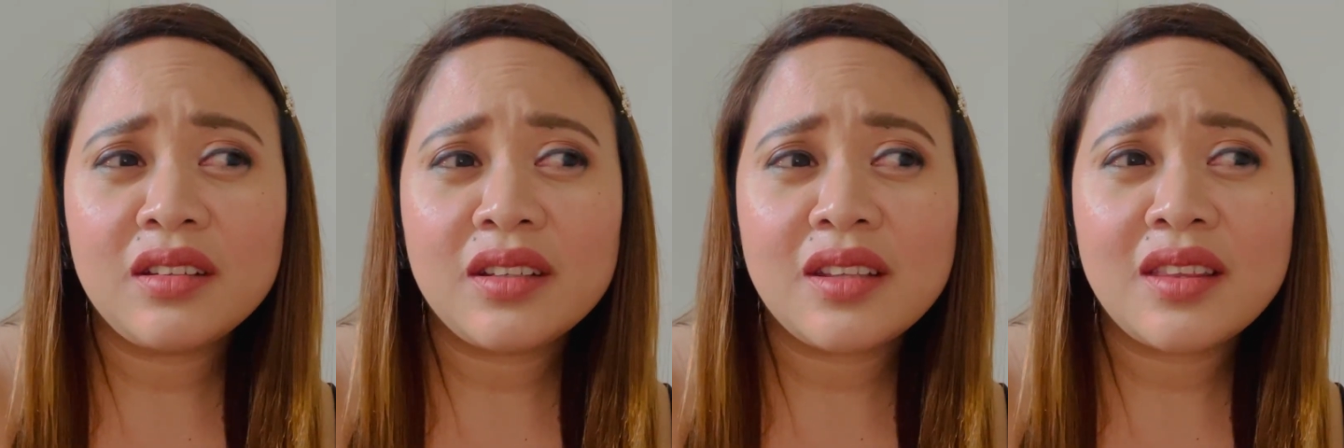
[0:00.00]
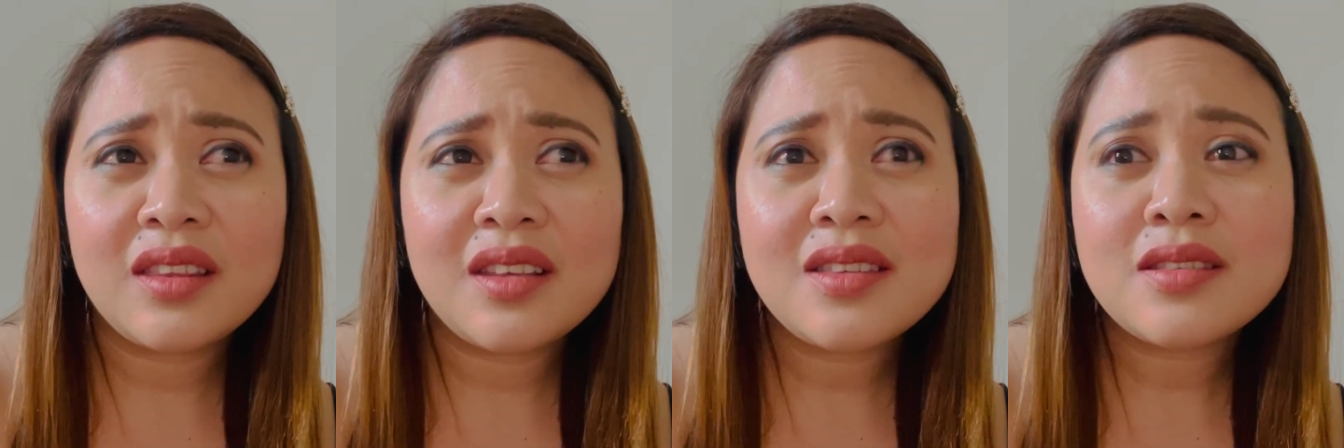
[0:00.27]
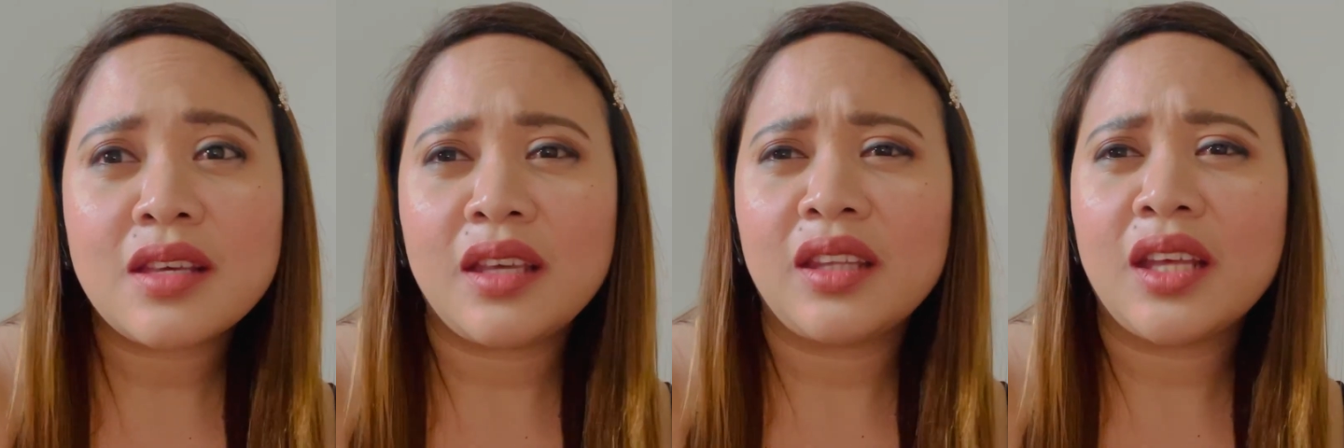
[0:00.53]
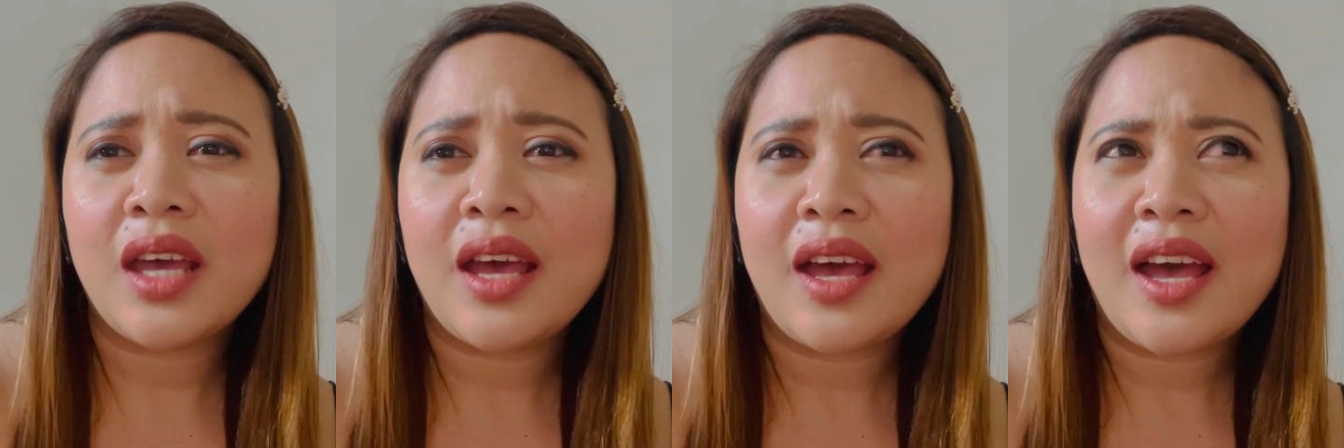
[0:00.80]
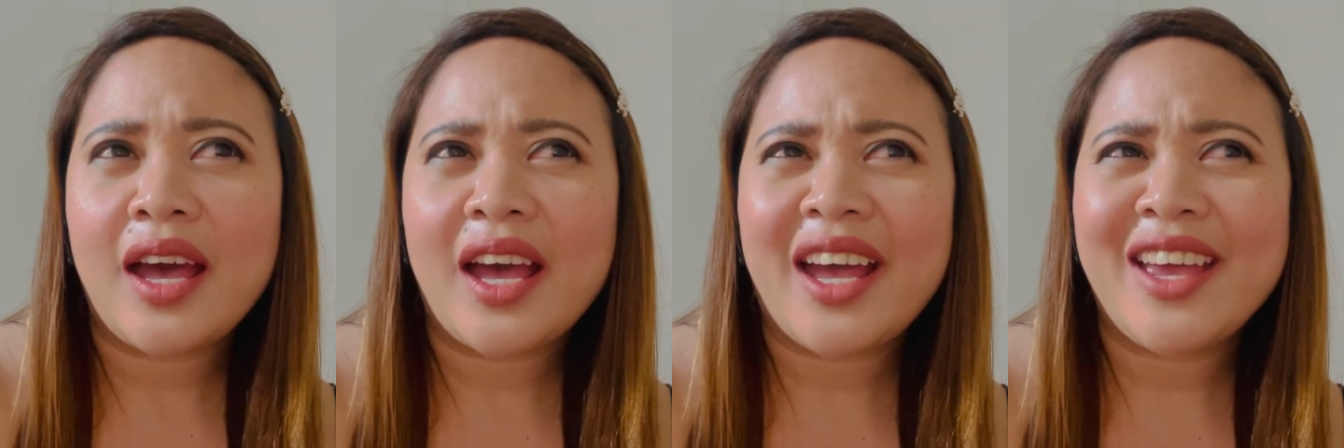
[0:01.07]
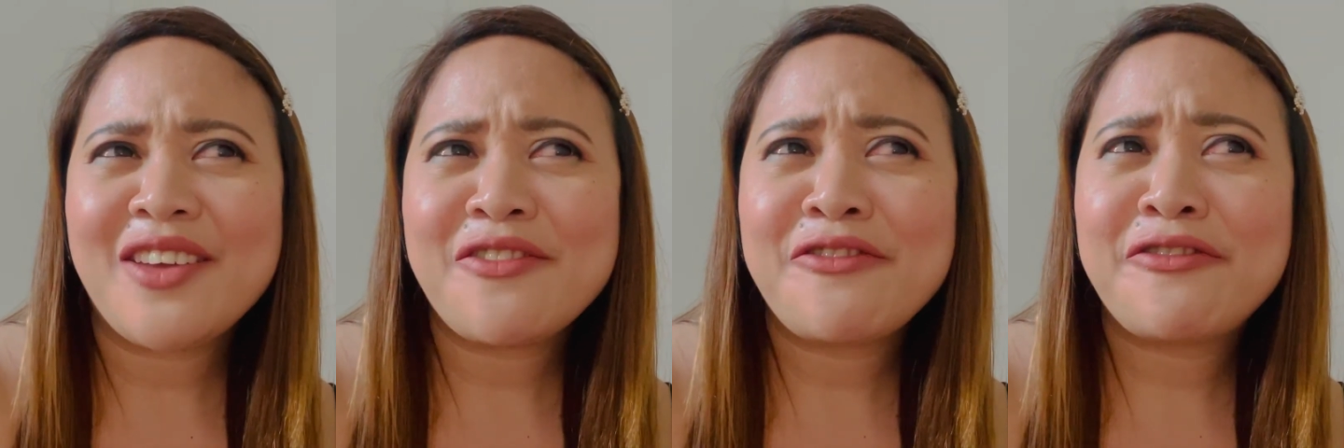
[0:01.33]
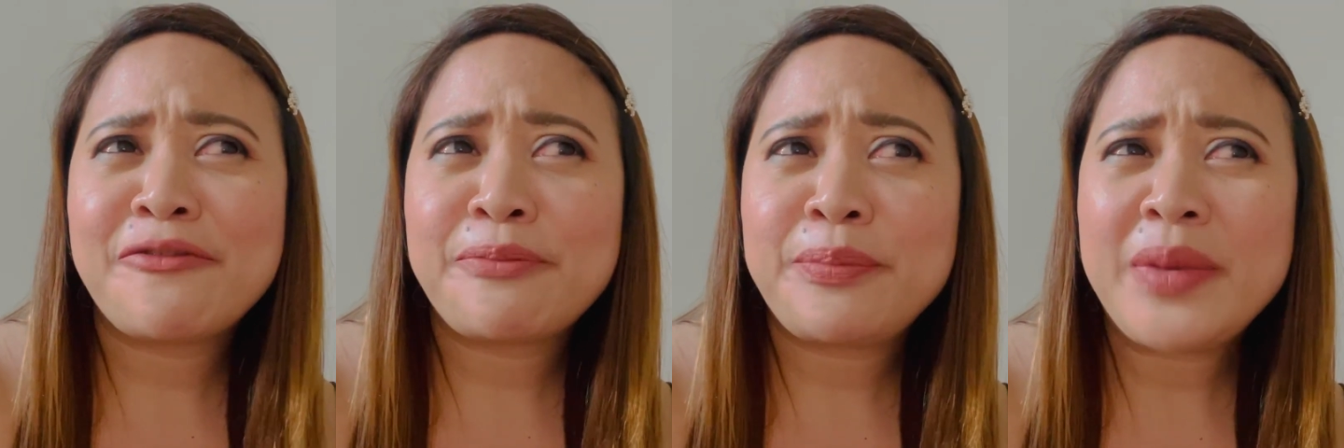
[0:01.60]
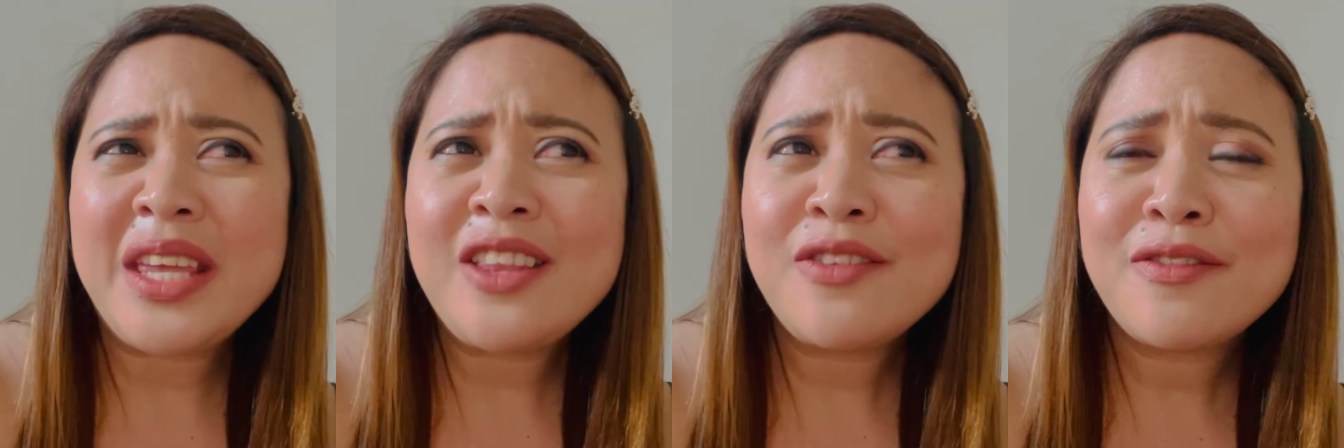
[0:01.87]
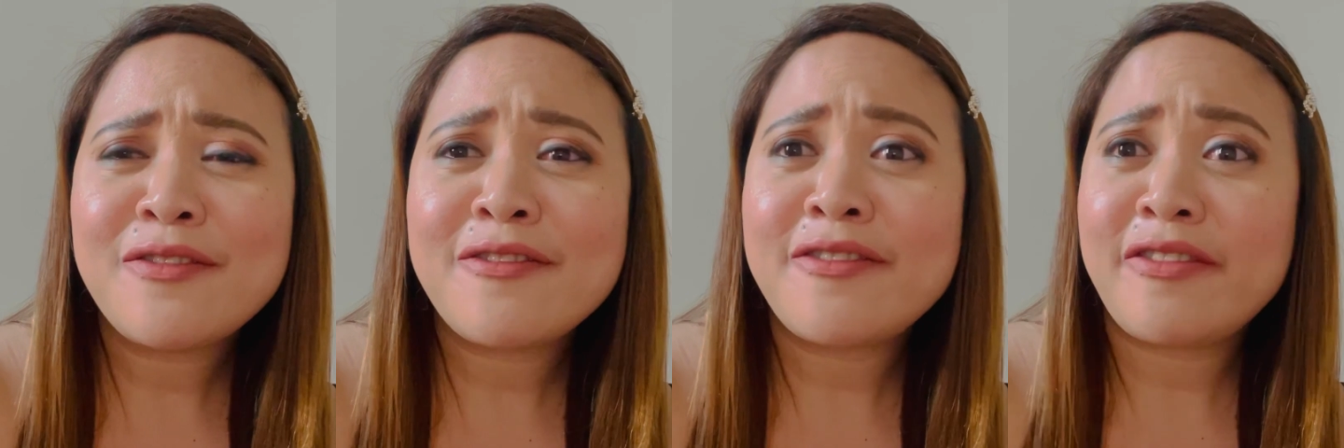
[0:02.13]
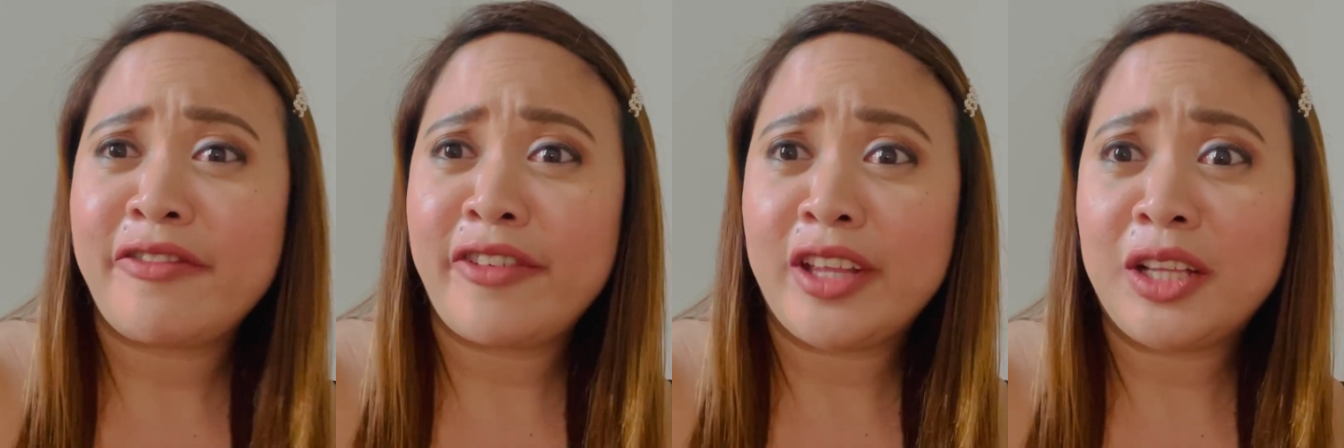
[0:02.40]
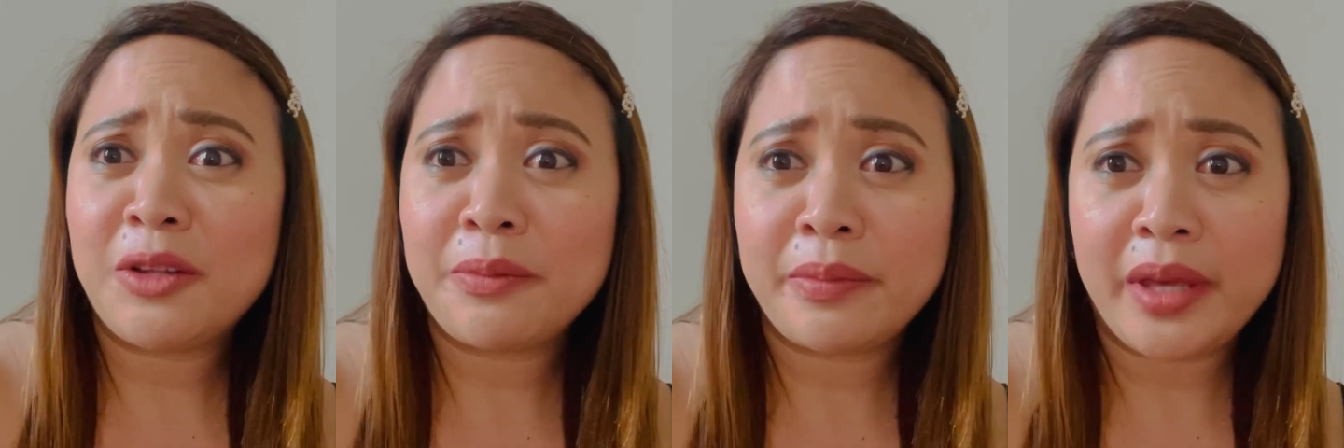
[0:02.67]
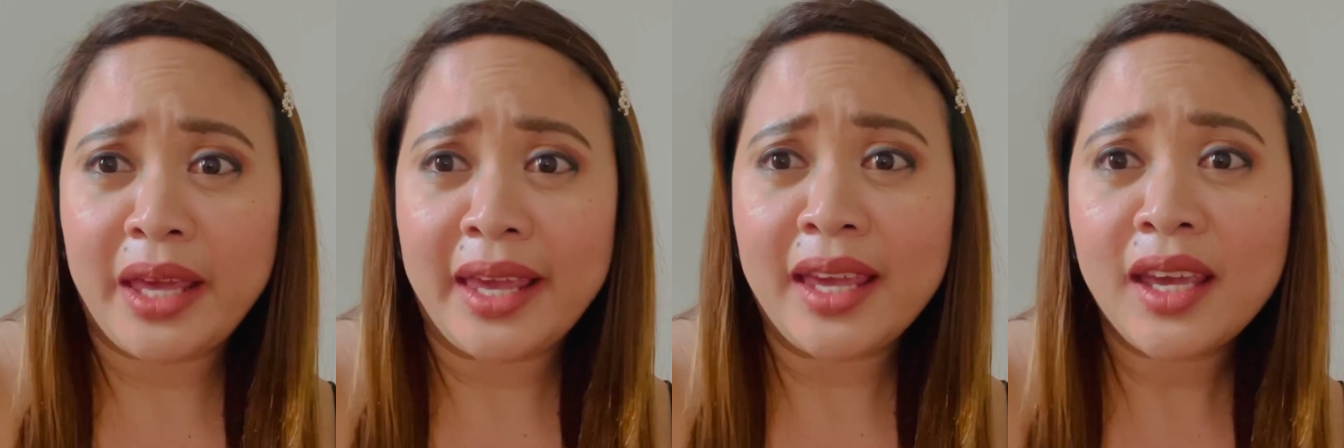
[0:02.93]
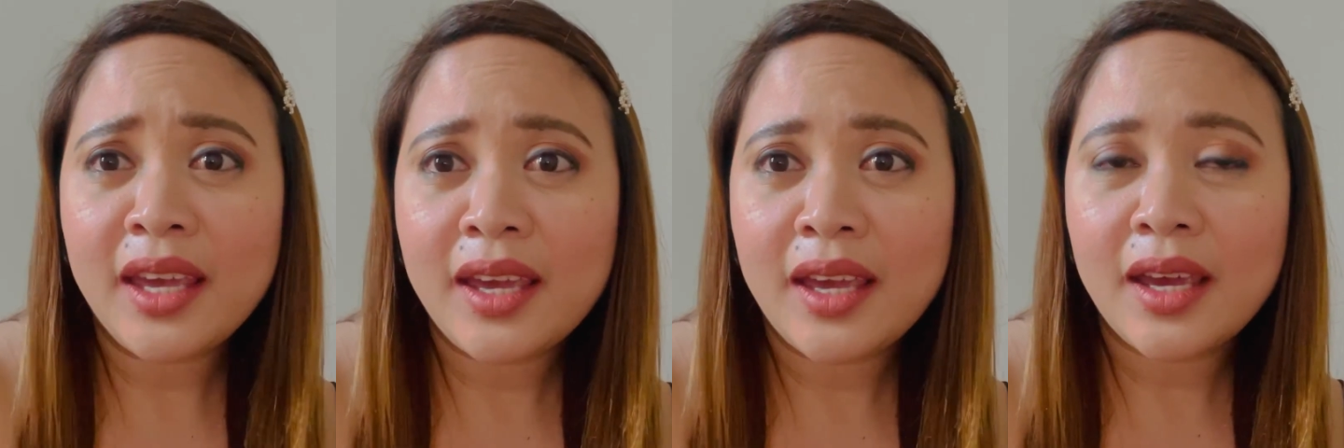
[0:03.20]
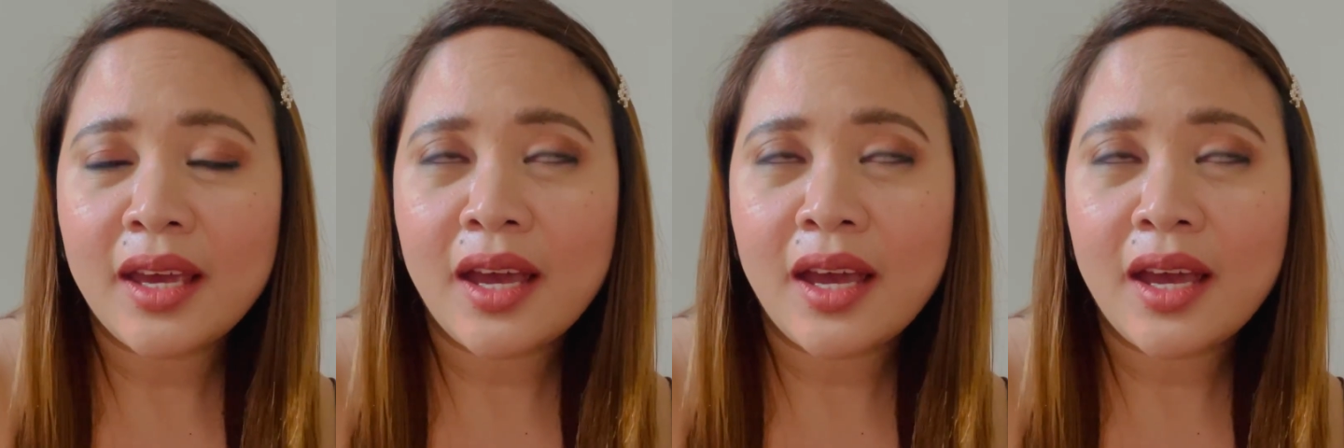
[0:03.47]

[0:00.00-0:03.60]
that's it. I've been filming